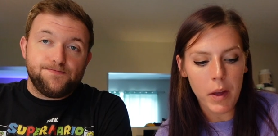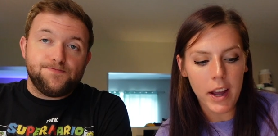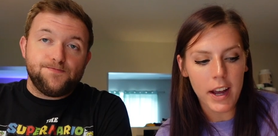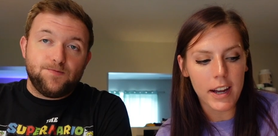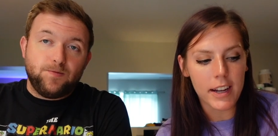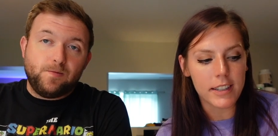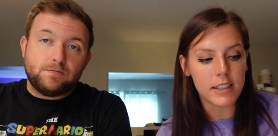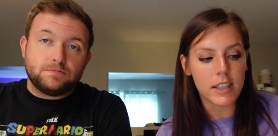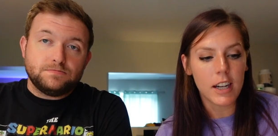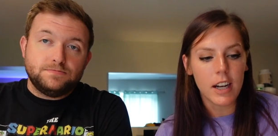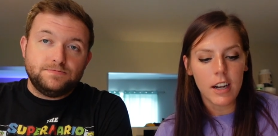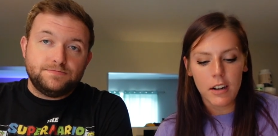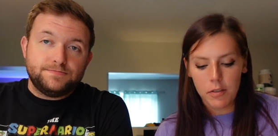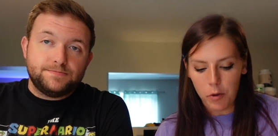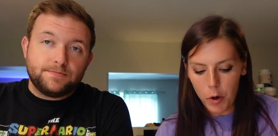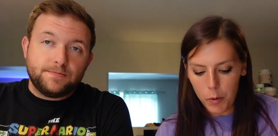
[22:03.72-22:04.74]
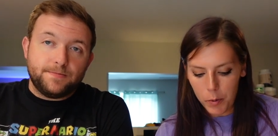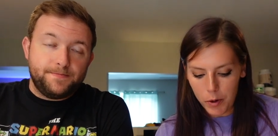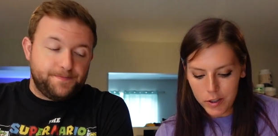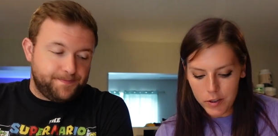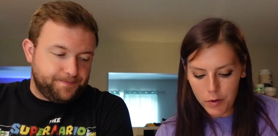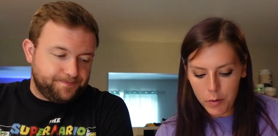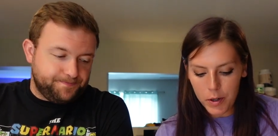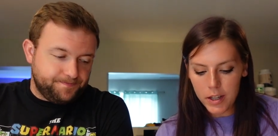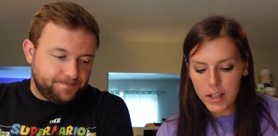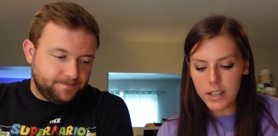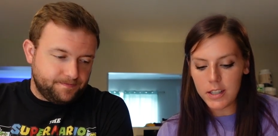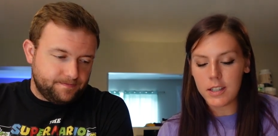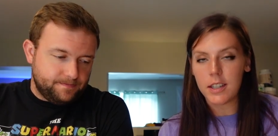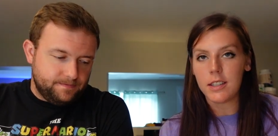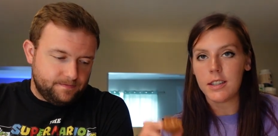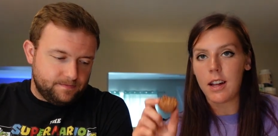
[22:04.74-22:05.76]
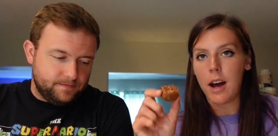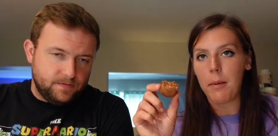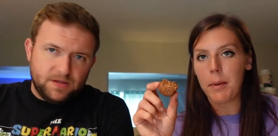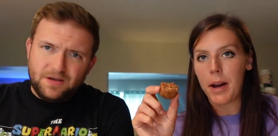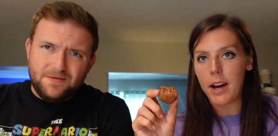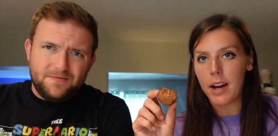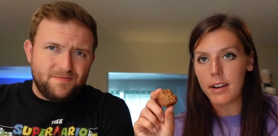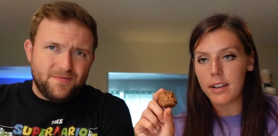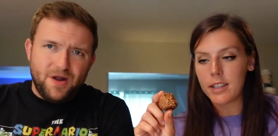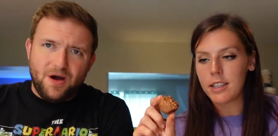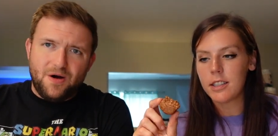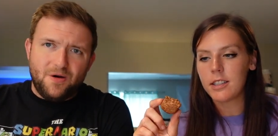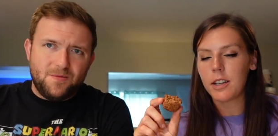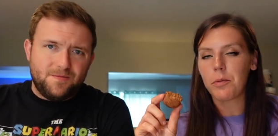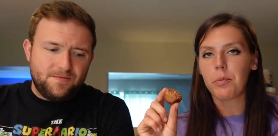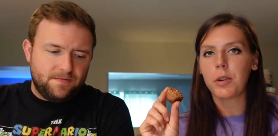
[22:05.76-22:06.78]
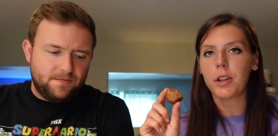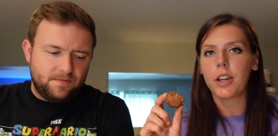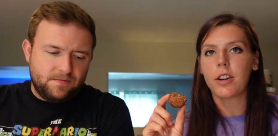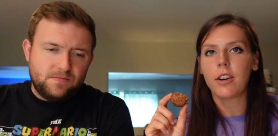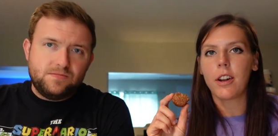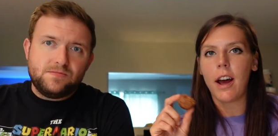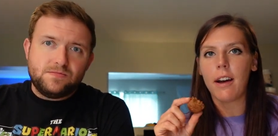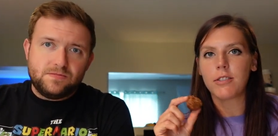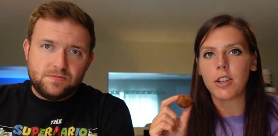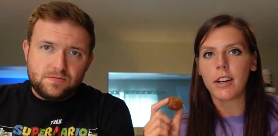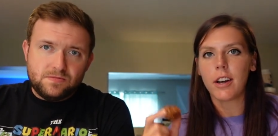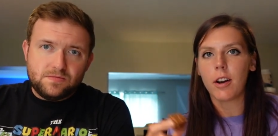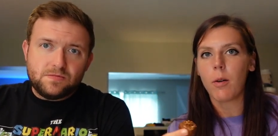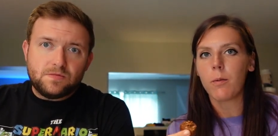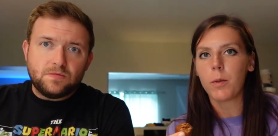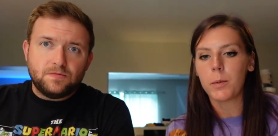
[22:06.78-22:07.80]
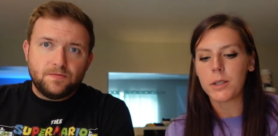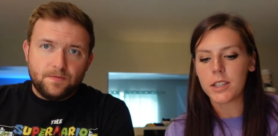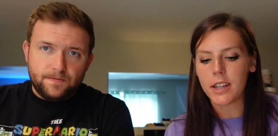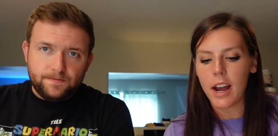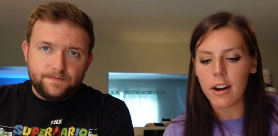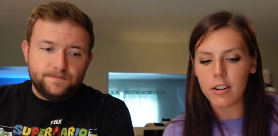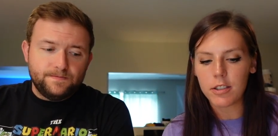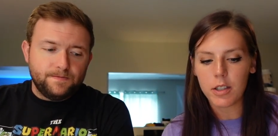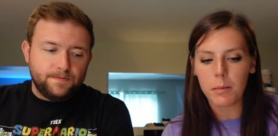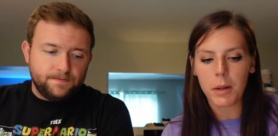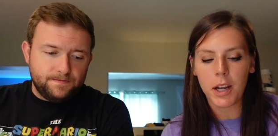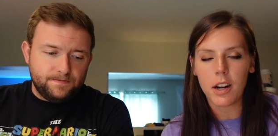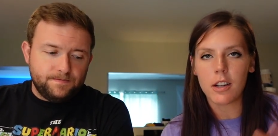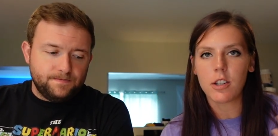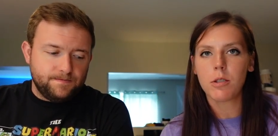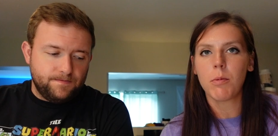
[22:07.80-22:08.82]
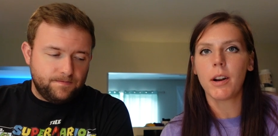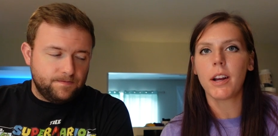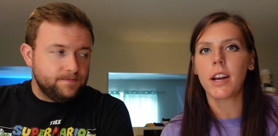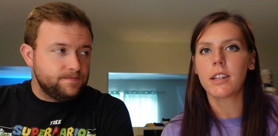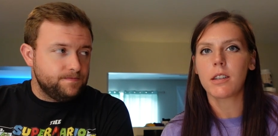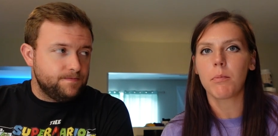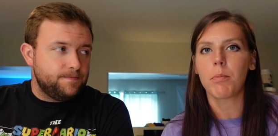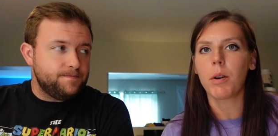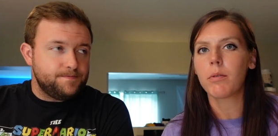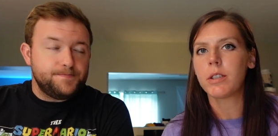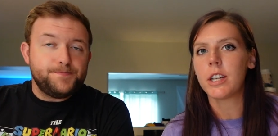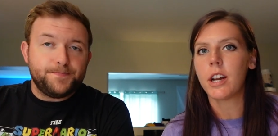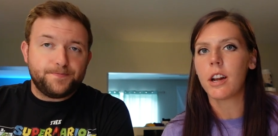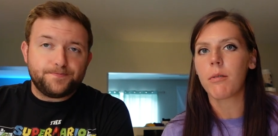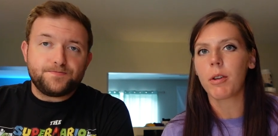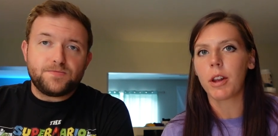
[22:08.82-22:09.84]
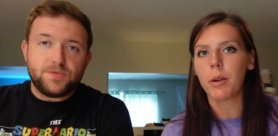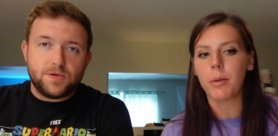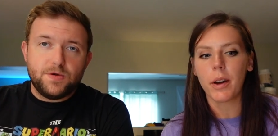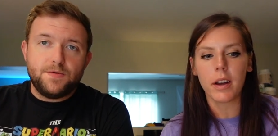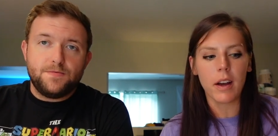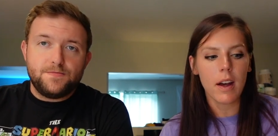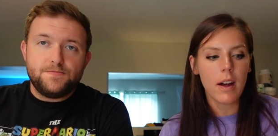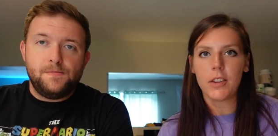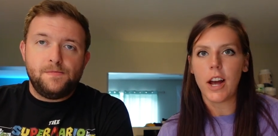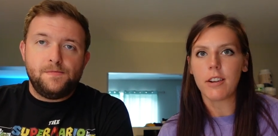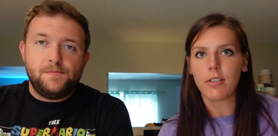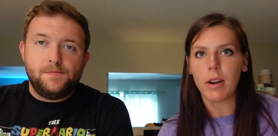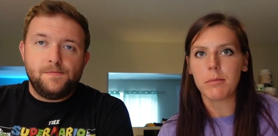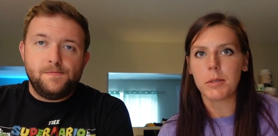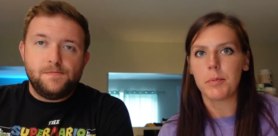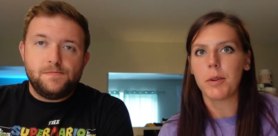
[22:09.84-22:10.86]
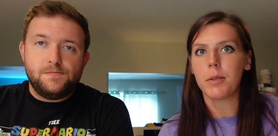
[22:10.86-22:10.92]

Speaker 1: And Four points for one of these is not bad. This is like really good after I get home from a skate or something and I just want to get some protein in really quick. 10 grams of